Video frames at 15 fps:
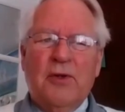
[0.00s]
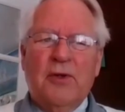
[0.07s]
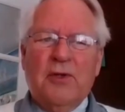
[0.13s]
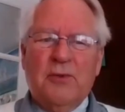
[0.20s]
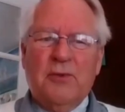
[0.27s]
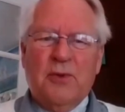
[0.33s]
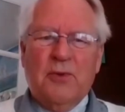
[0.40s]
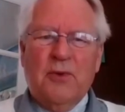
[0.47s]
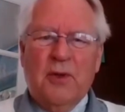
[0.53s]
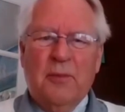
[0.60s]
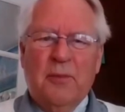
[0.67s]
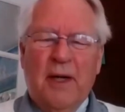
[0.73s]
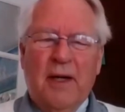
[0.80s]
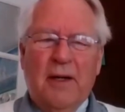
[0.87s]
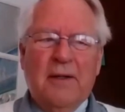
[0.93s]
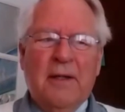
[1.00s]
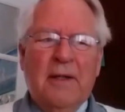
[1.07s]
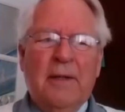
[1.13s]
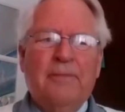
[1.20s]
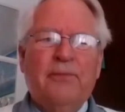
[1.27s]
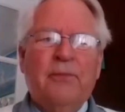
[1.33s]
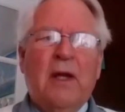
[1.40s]
this was all about.
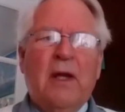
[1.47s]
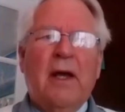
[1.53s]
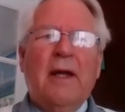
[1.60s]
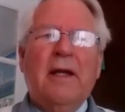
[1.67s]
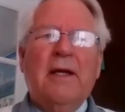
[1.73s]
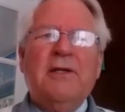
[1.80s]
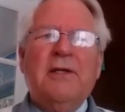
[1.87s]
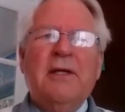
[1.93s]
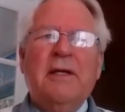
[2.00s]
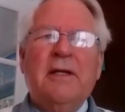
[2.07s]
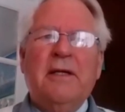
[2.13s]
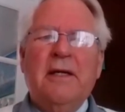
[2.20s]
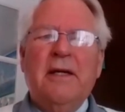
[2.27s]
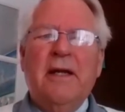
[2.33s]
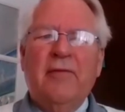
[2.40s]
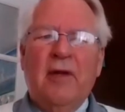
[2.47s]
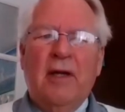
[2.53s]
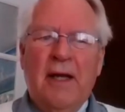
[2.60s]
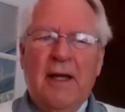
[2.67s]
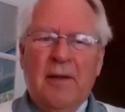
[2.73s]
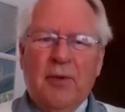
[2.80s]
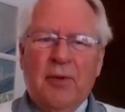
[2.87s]
And I certainly never
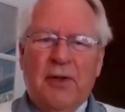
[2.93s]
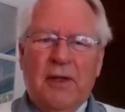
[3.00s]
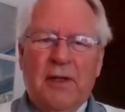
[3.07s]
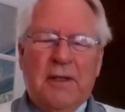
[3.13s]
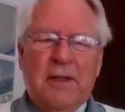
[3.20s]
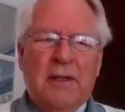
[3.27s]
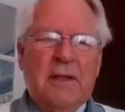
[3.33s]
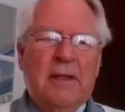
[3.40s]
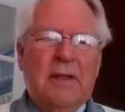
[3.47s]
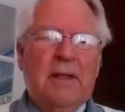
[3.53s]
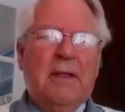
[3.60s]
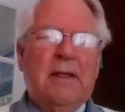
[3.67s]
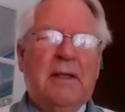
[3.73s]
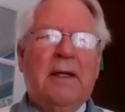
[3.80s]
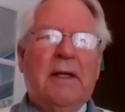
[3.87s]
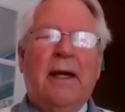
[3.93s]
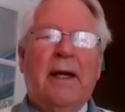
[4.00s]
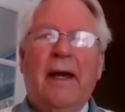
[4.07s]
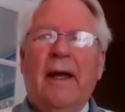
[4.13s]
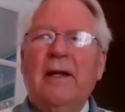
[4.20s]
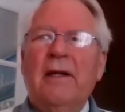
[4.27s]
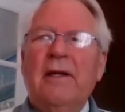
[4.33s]
labeled it.
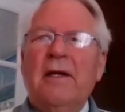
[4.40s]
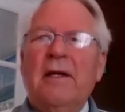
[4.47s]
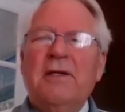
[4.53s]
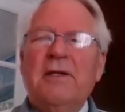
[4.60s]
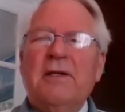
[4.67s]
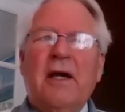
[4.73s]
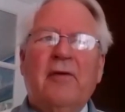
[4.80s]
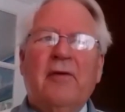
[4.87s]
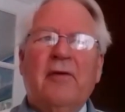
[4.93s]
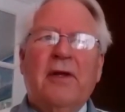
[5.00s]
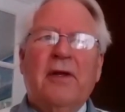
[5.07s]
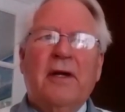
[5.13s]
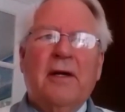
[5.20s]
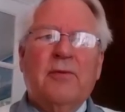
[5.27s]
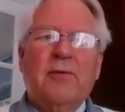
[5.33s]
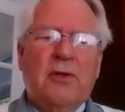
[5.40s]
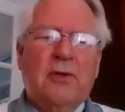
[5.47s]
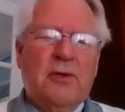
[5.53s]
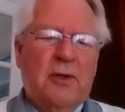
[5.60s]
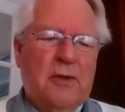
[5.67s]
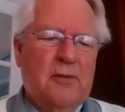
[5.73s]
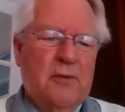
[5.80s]
And I discovered that I was
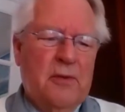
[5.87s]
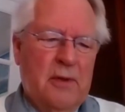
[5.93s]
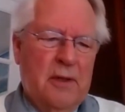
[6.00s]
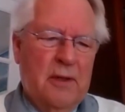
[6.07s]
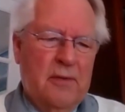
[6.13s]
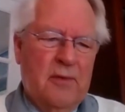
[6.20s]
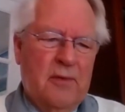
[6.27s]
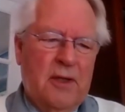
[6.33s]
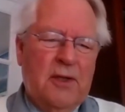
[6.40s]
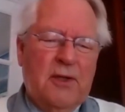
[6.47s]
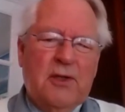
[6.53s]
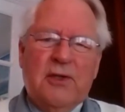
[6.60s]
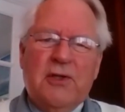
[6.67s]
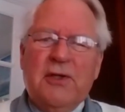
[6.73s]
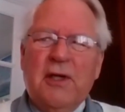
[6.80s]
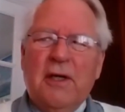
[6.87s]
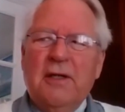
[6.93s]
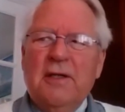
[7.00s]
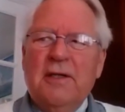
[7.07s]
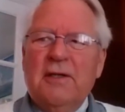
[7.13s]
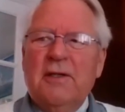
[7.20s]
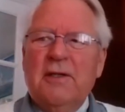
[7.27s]
good at religious
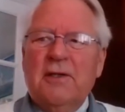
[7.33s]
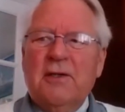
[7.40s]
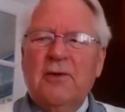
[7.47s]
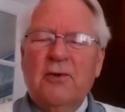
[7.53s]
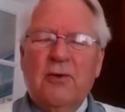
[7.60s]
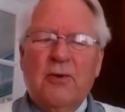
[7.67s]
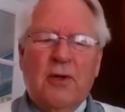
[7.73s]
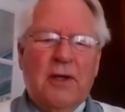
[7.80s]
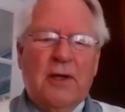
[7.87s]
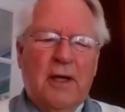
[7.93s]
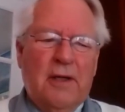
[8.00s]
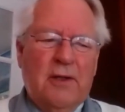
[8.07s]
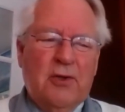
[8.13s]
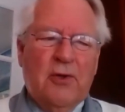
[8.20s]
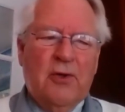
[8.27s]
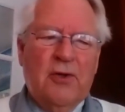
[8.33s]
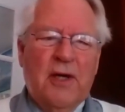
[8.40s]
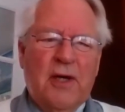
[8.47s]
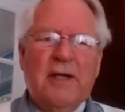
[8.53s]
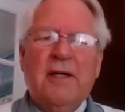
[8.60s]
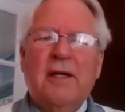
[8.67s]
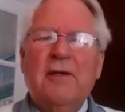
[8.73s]
studies at school, and I enjoyed
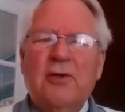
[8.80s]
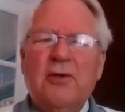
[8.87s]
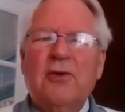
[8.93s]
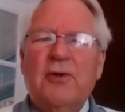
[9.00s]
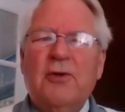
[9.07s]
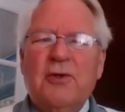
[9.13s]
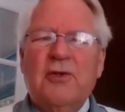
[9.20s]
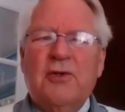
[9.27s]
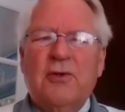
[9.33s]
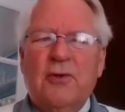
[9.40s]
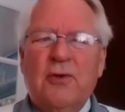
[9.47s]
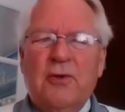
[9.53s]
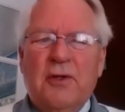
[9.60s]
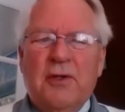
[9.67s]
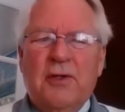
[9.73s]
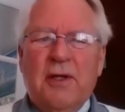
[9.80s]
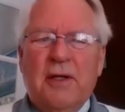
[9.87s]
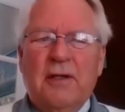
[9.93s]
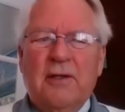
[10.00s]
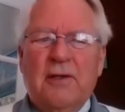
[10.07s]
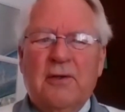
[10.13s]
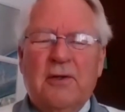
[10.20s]
that. I enjoyed the stories, I
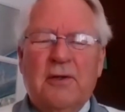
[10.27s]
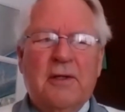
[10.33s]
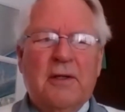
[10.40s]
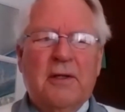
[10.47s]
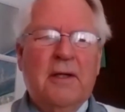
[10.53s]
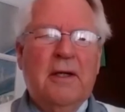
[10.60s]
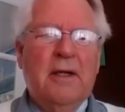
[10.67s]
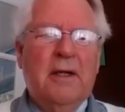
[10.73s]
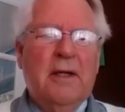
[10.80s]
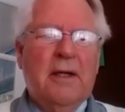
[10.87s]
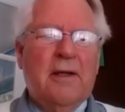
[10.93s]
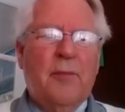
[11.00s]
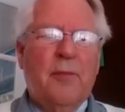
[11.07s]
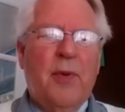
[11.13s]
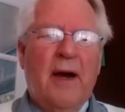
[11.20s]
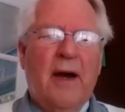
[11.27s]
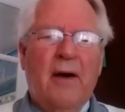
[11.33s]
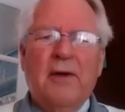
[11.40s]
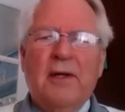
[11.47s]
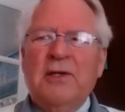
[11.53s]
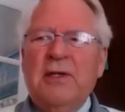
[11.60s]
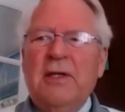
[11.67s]
enjoyed the power.
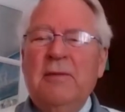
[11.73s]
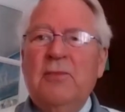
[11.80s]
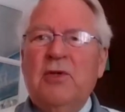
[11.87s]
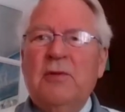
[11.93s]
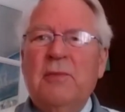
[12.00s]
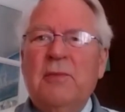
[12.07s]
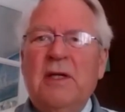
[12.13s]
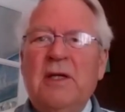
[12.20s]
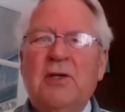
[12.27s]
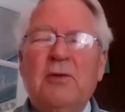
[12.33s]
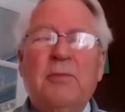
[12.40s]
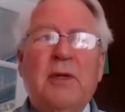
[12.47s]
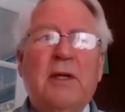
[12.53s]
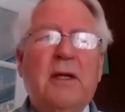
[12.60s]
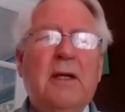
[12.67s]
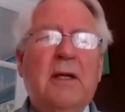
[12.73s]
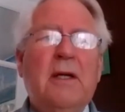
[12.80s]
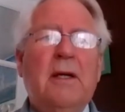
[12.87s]
And it seemed to me to be,